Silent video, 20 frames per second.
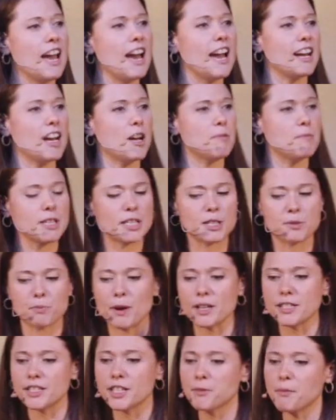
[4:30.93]
and I'm
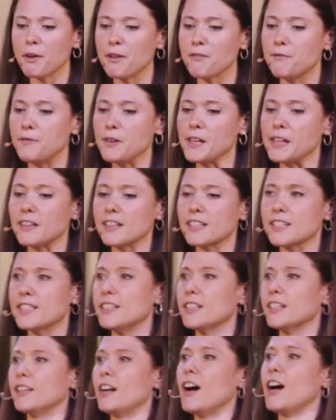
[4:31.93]
expressing my feelings
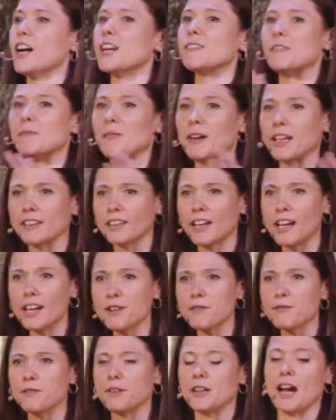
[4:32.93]
to God about my
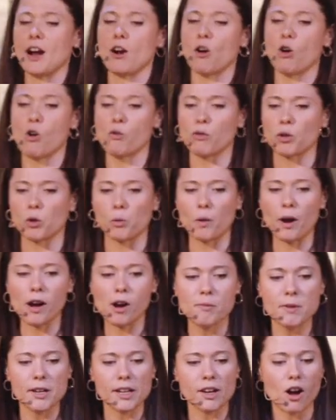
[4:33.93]
life and how
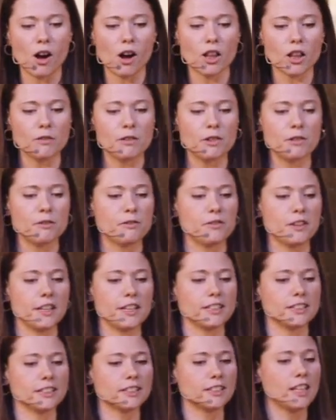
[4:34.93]
overwhelming all of it
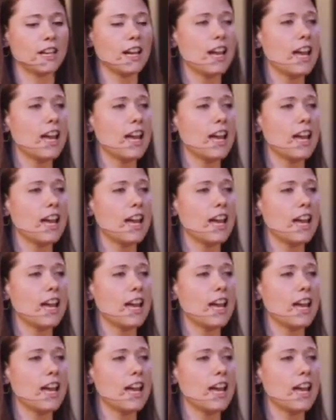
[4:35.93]
feels,